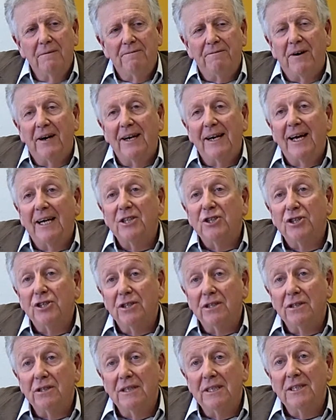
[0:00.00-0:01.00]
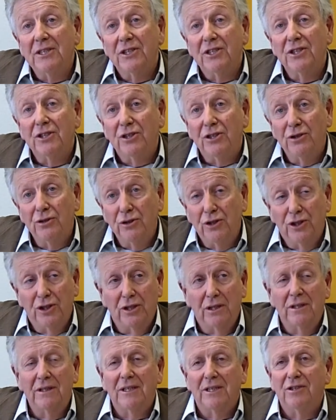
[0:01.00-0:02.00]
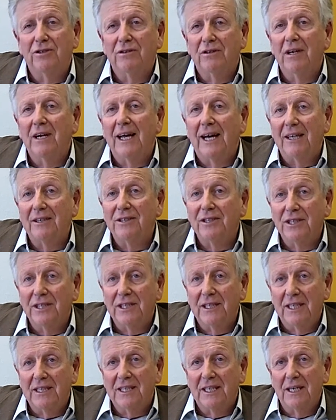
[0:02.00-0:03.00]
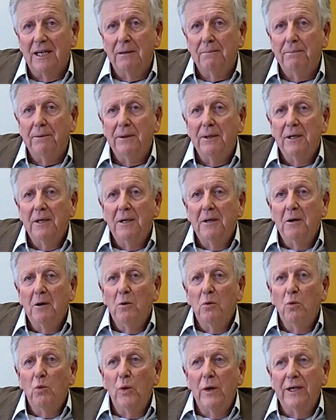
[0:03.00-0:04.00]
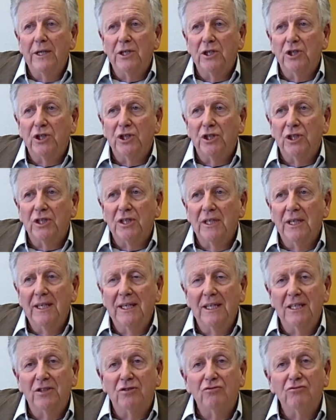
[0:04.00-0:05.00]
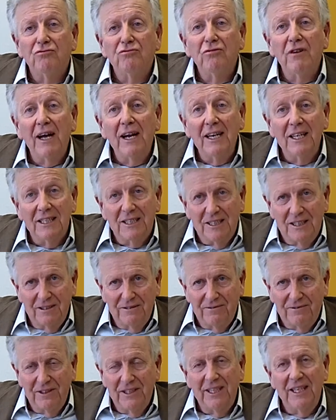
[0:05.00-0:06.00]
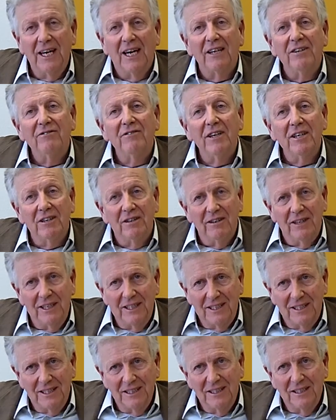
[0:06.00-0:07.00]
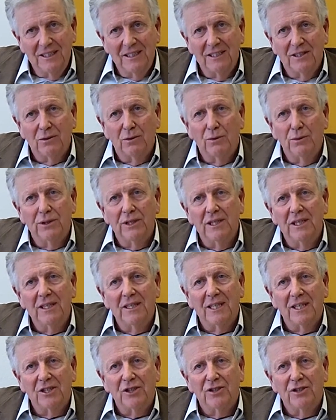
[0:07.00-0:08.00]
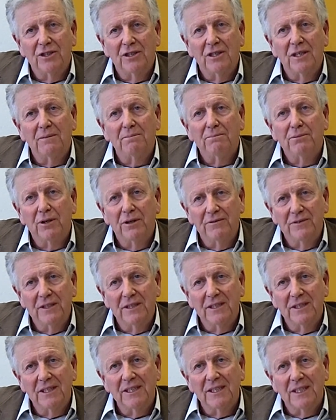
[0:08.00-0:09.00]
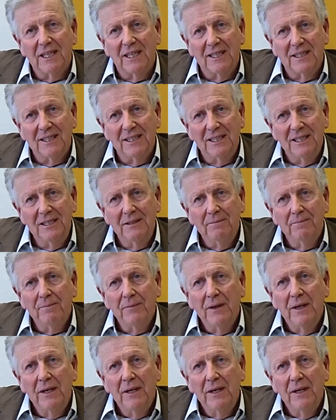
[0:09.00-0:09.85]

financial institution that you're allowed to set up, which is relatively unregulated. It's called an Industrial and Provident Society,